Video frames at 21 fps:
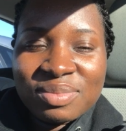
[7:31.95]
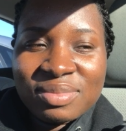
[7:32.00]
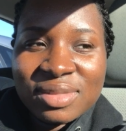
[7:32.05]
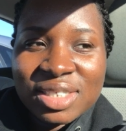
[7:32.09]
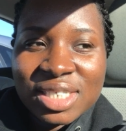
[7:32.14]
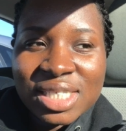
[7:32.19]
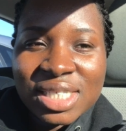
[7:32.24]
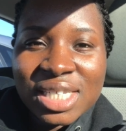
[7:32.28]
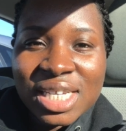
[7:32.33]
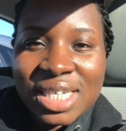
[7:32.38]

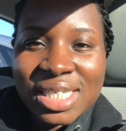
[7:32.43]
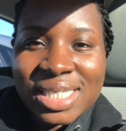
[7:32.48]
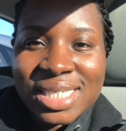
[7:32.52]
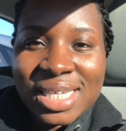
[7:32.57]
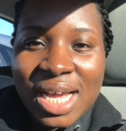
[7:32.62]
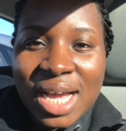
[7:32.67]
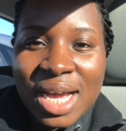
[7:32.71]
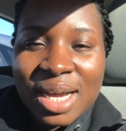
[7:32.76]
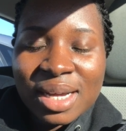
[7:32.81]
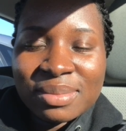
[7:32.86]
Just good
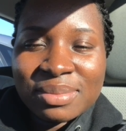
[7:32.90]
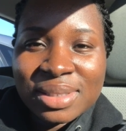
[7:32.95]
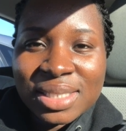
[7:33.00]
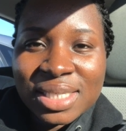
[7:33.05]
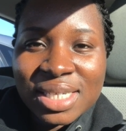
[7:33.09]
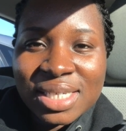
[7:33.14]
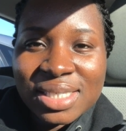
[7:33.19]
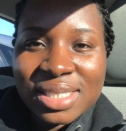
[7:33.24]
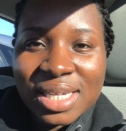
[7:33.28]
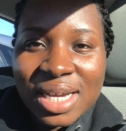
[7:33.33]
times,
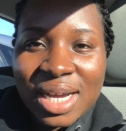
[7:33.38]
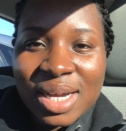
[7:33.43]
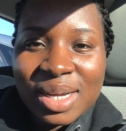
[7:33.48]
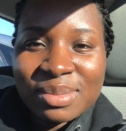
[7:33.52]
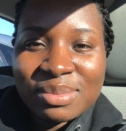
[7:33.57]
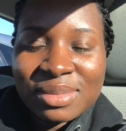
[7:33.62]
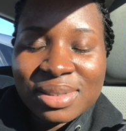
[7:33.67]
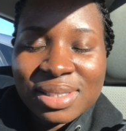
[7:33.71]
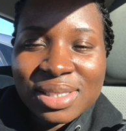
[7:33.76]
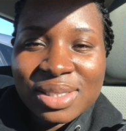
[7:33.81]
good
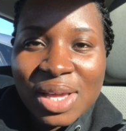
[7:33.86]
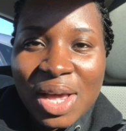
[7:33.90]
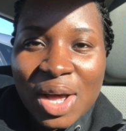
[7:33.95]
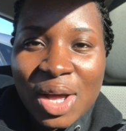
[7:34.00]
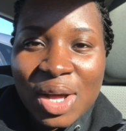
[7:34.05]
times.